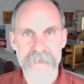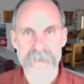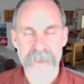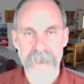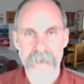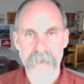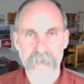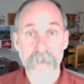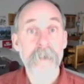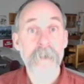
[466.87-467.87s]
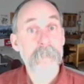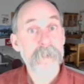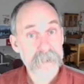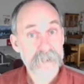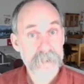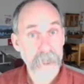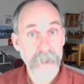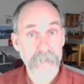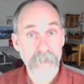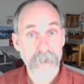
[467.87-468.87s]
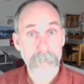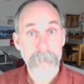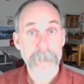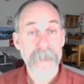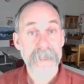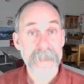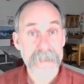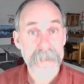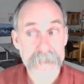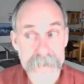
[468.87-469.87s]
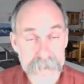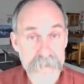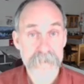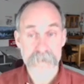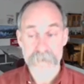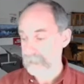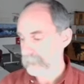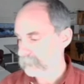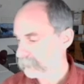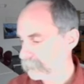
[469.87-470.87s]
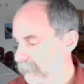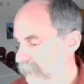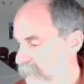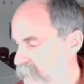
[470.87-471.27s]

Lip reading: were not to scale, but this diagram is to scale.